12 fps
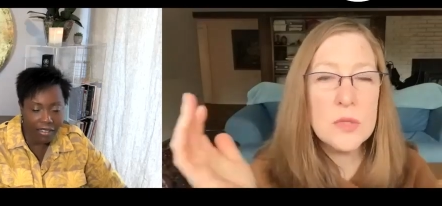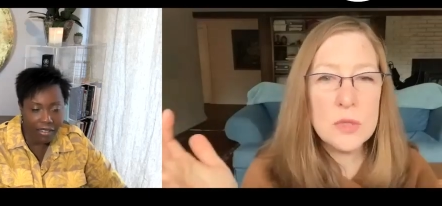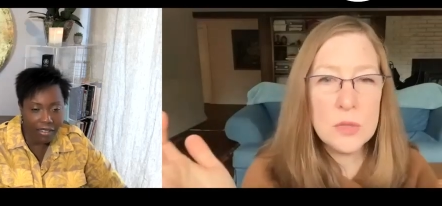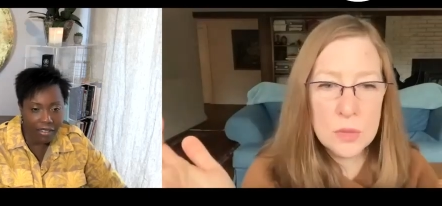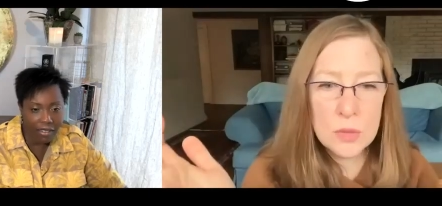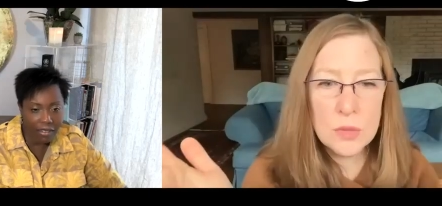Speaker 1: do
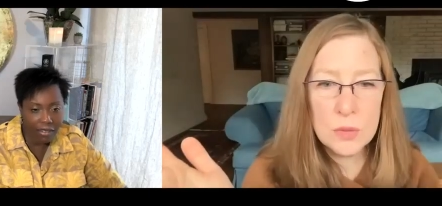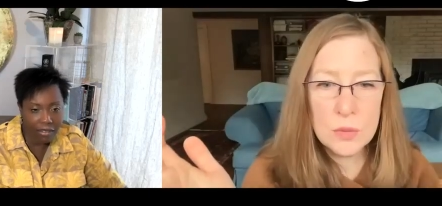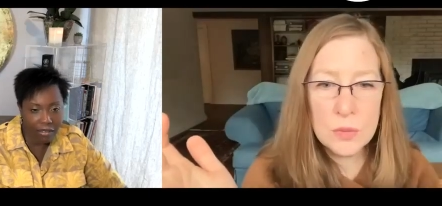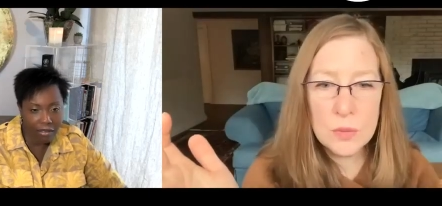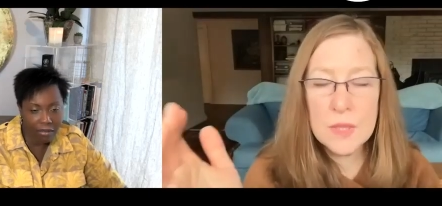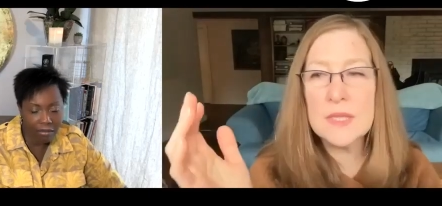
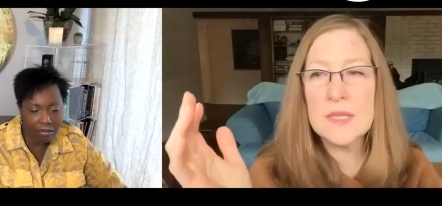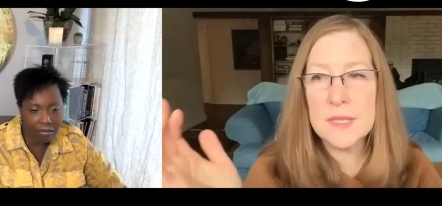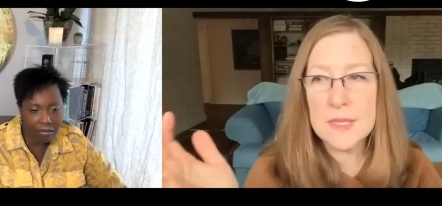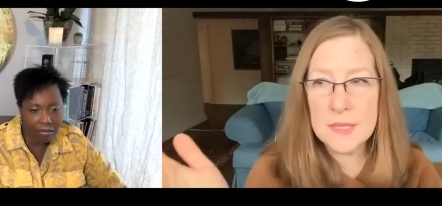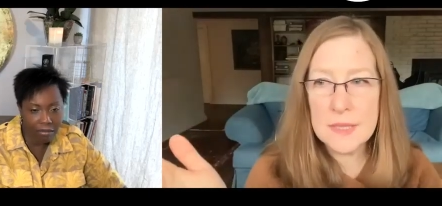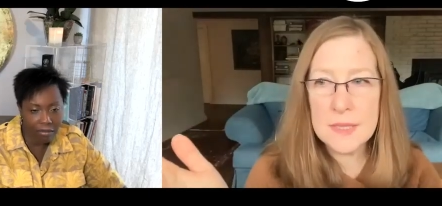you
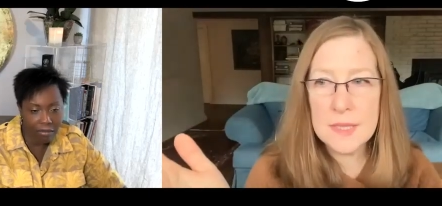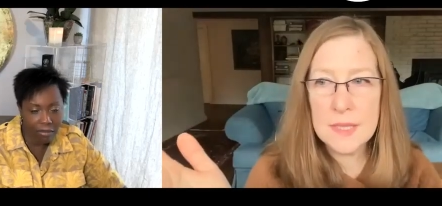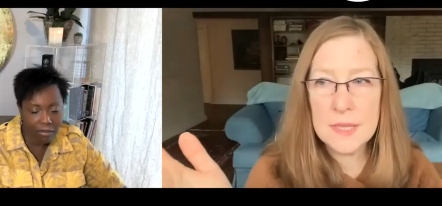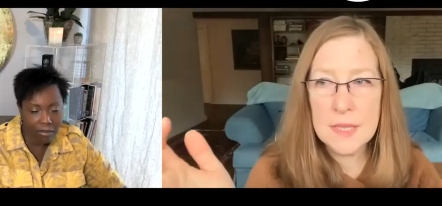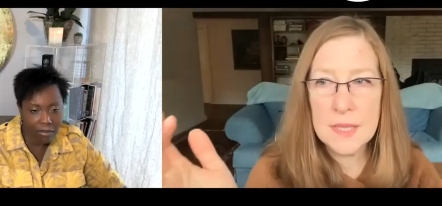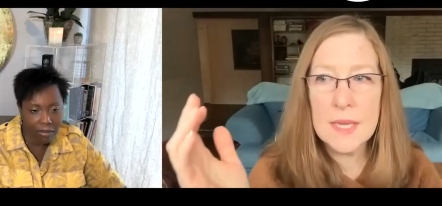
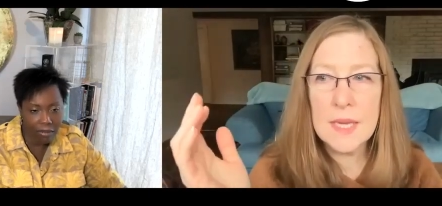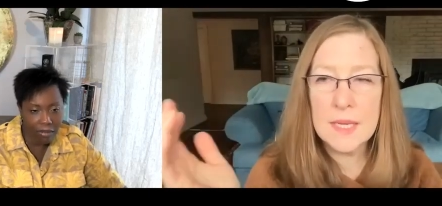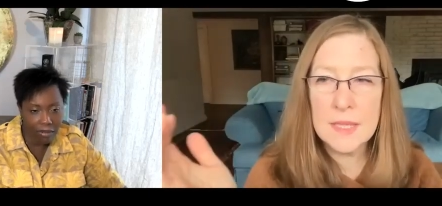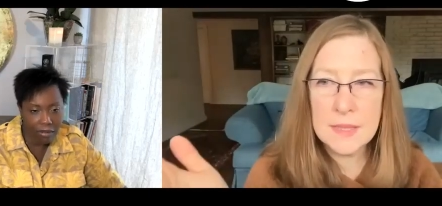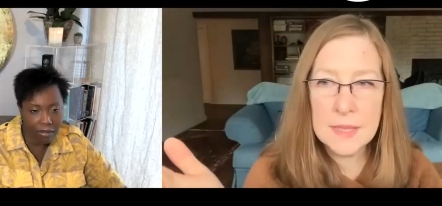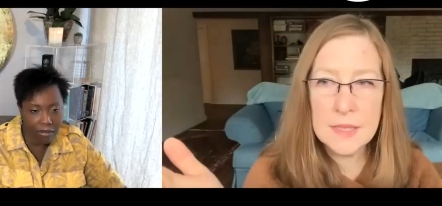consistently and
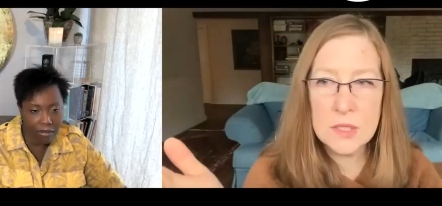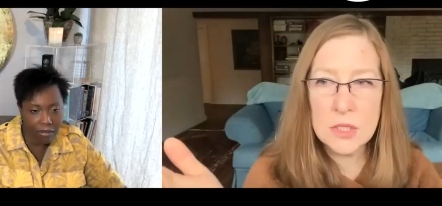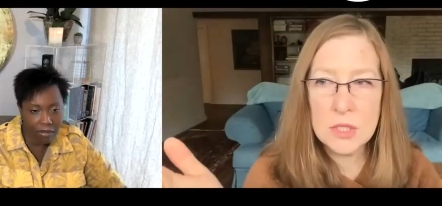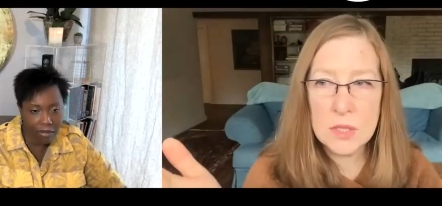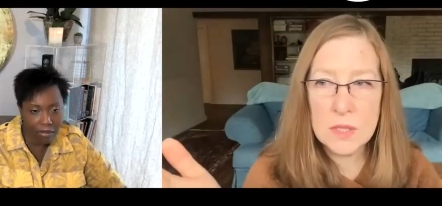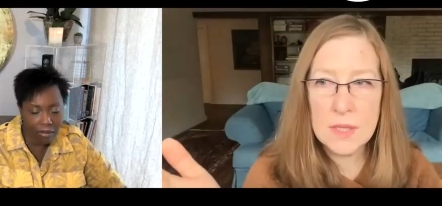
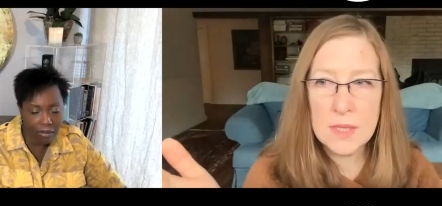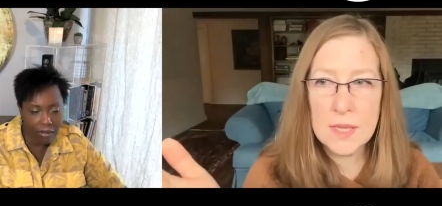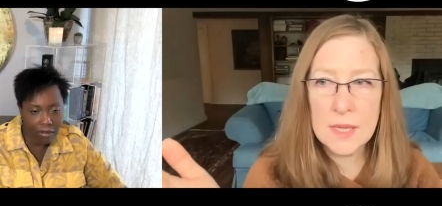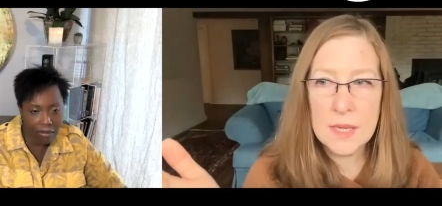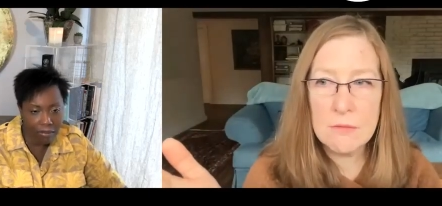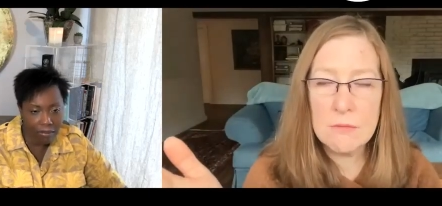
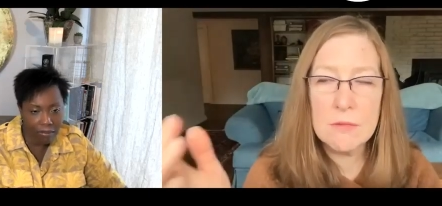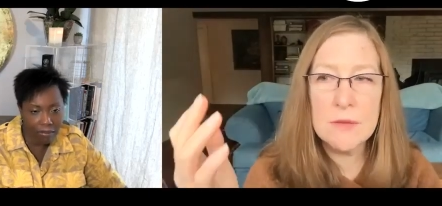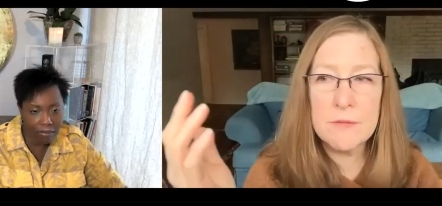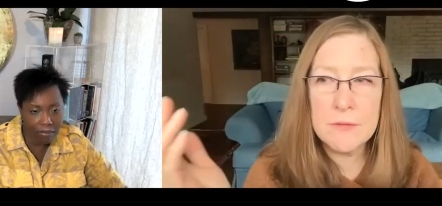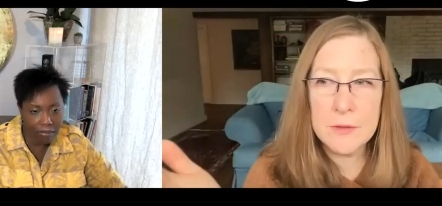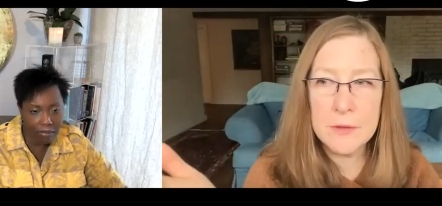intentionally
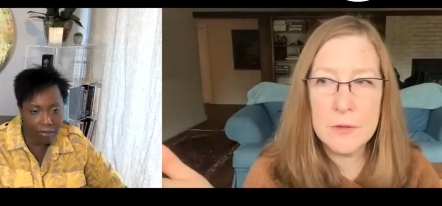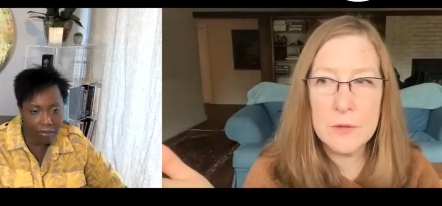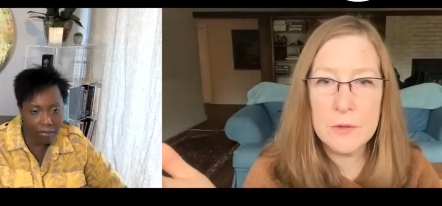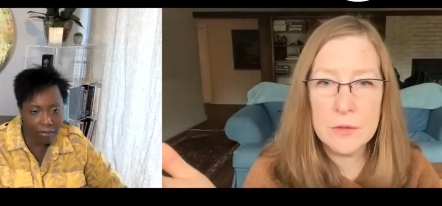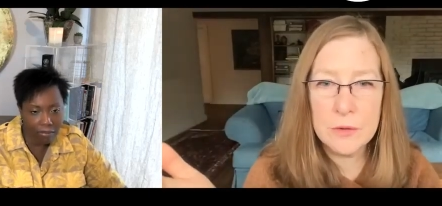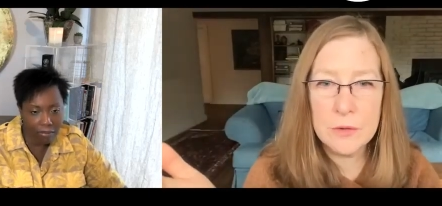refill
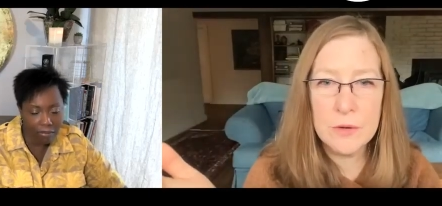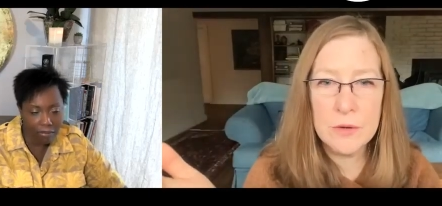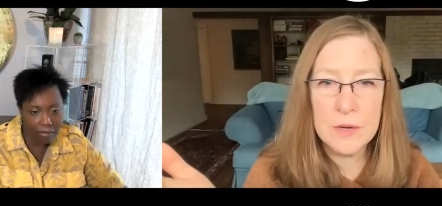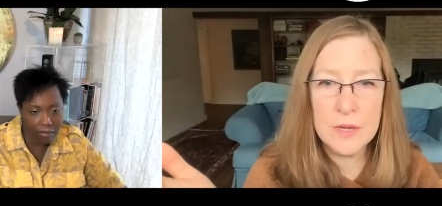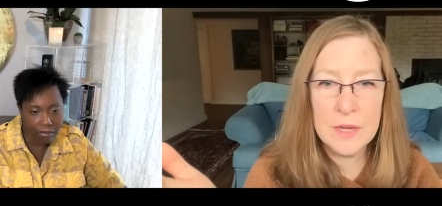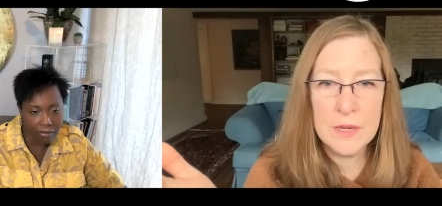your
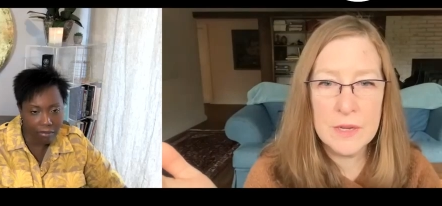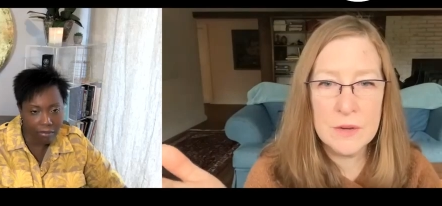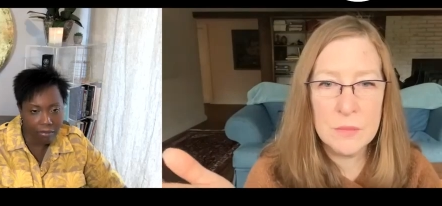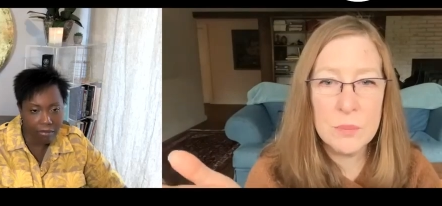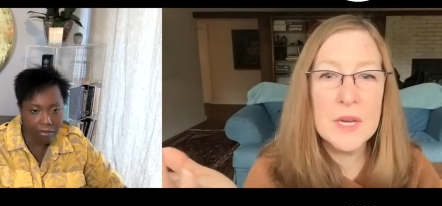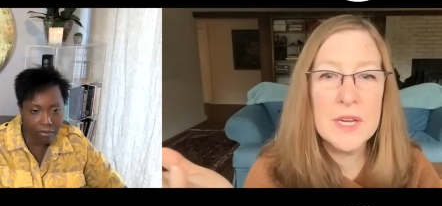your
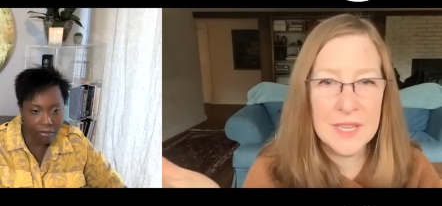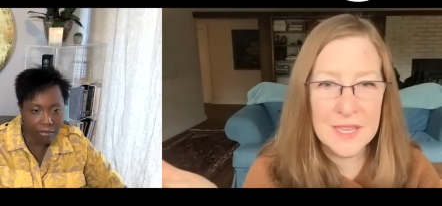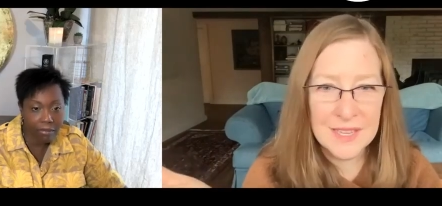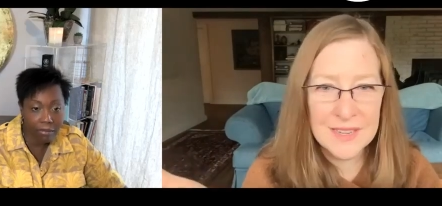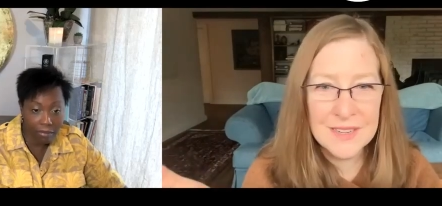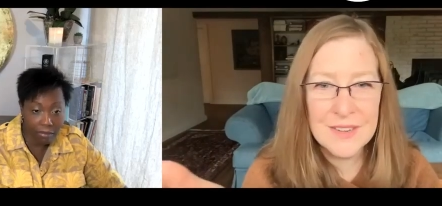
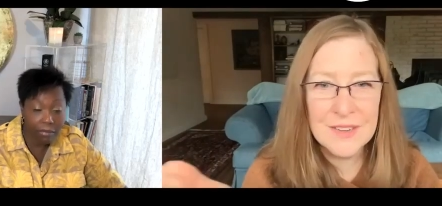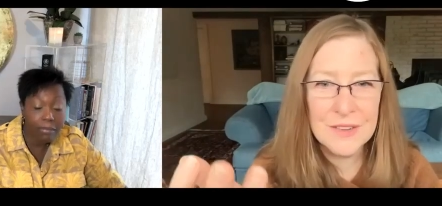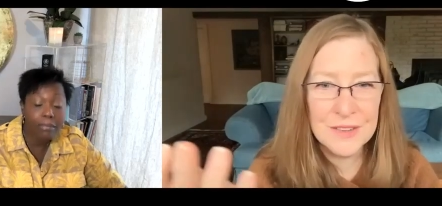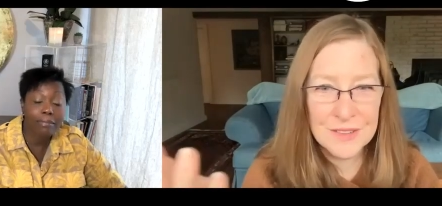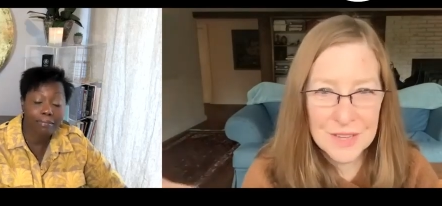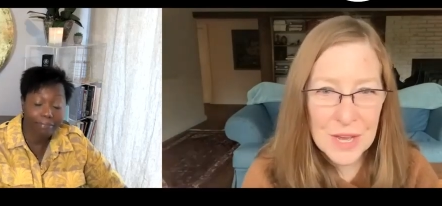bucket, your
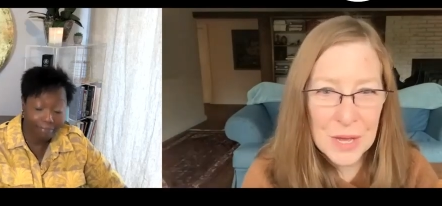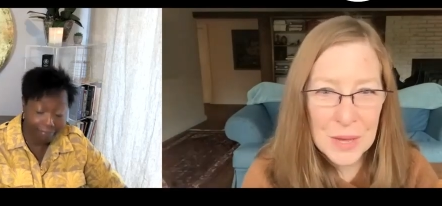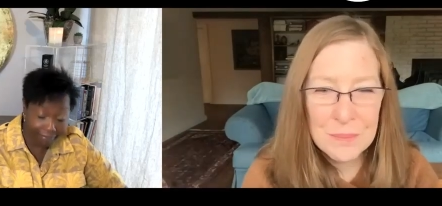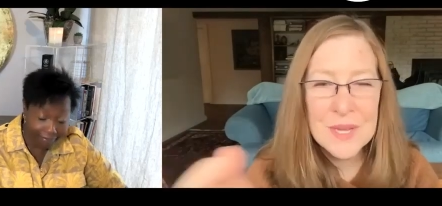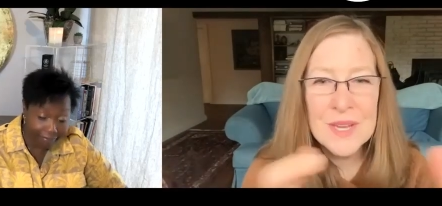cup,